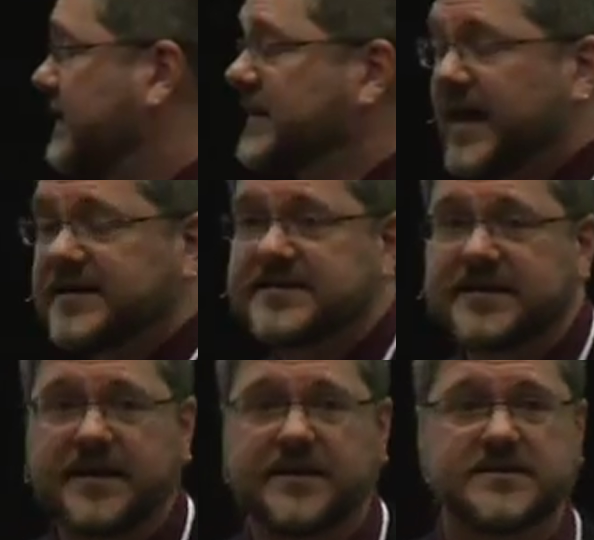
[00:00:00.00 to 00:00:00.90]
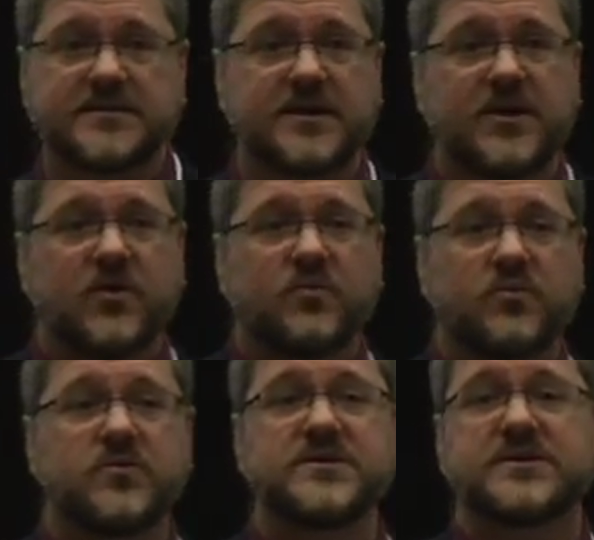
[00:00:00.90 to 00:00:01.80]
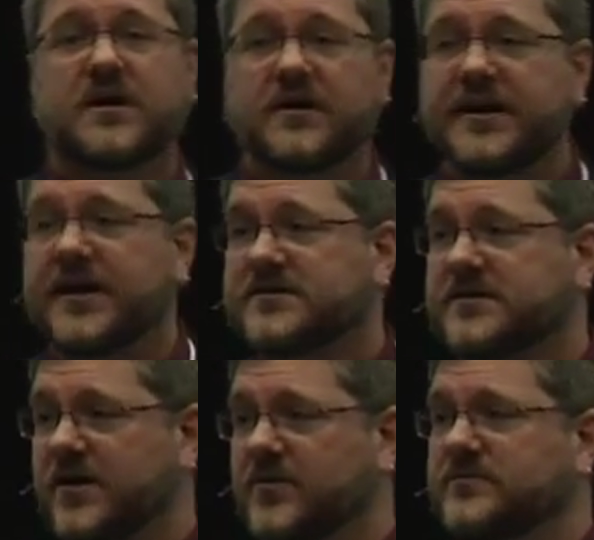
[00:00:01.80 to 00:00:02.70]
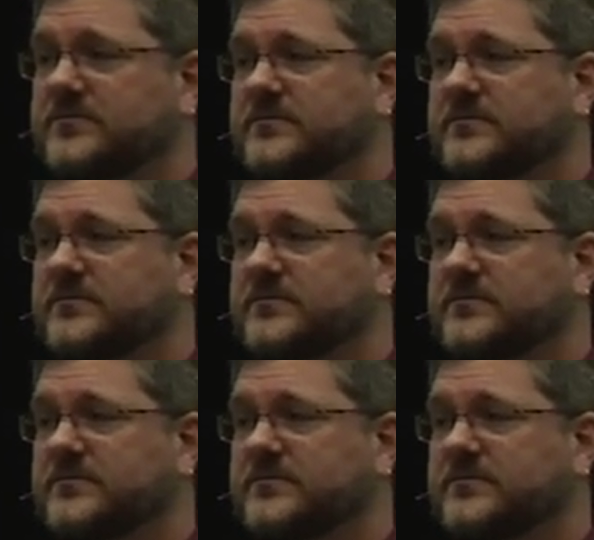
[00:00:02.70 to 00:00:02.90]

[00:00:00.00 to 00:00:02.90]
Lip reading: the last thing is, rules are a yes-no.